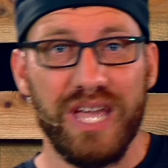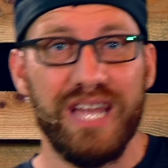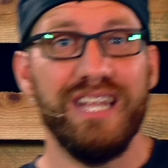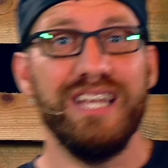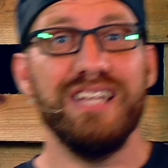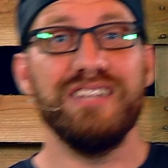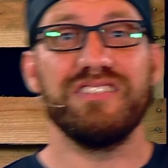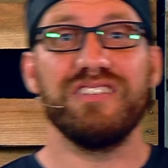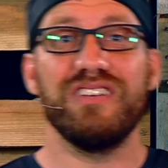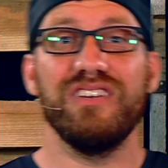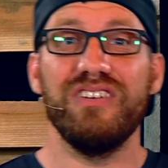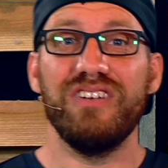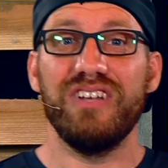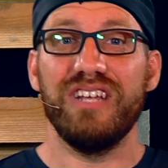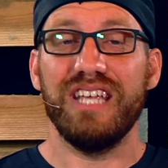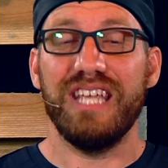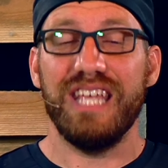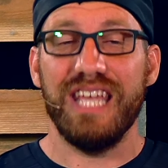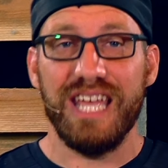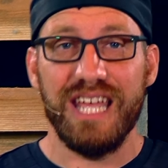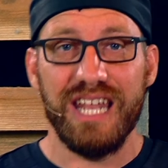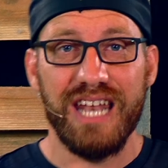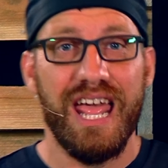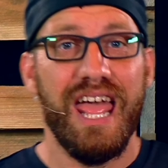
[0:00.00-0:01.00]
And it's going to
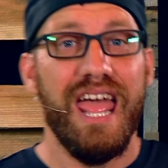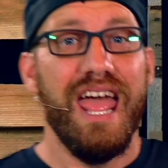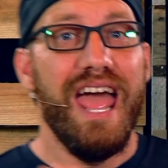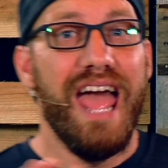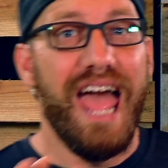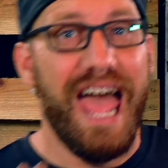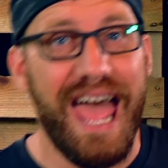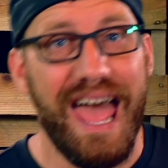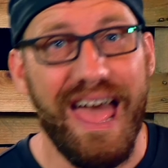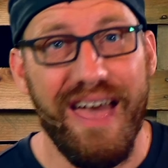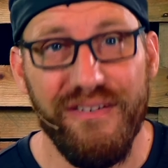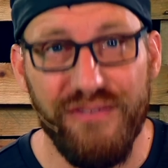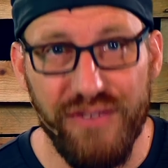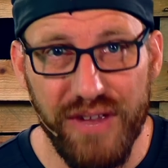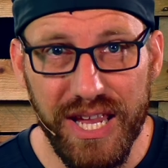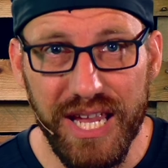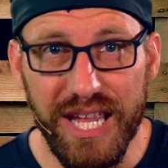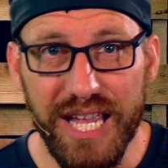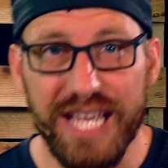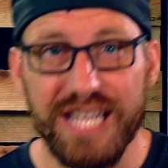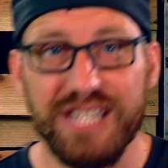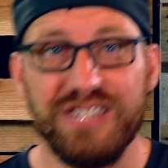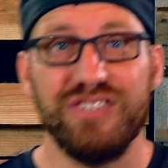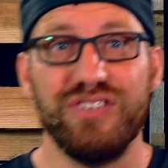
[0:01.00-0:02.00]
get heavy,
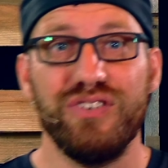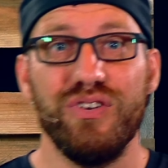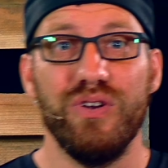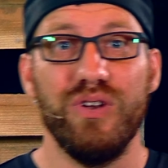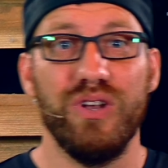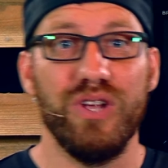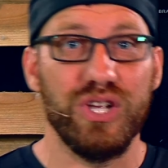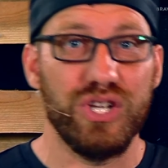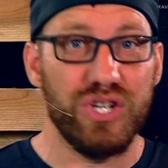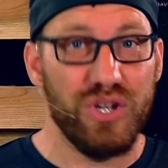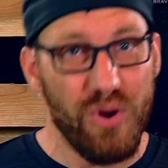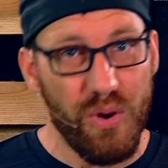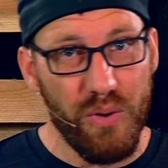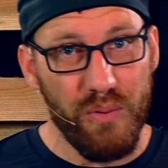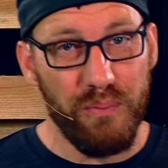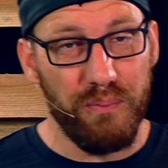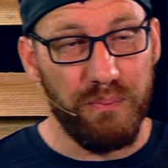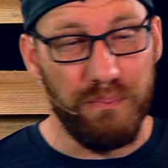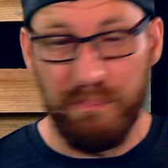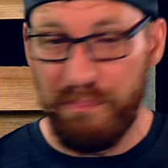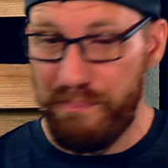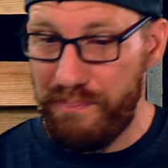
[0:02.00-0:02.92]
it's going to go